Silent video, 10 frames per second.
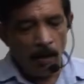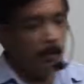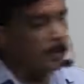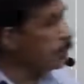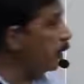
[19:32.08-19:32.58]

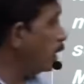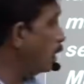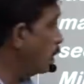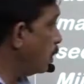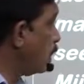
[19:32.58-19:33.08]
Midgebill,
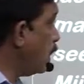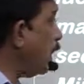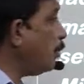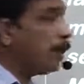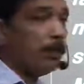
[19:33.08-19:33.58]
the
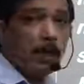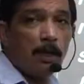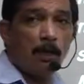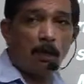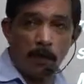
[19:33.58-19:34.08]
name given
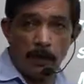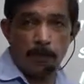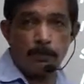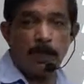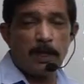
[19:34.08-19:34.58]
always
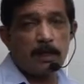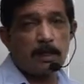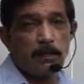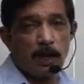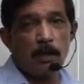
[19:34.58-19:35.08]
pets,
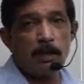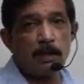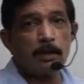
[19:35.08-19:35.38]
because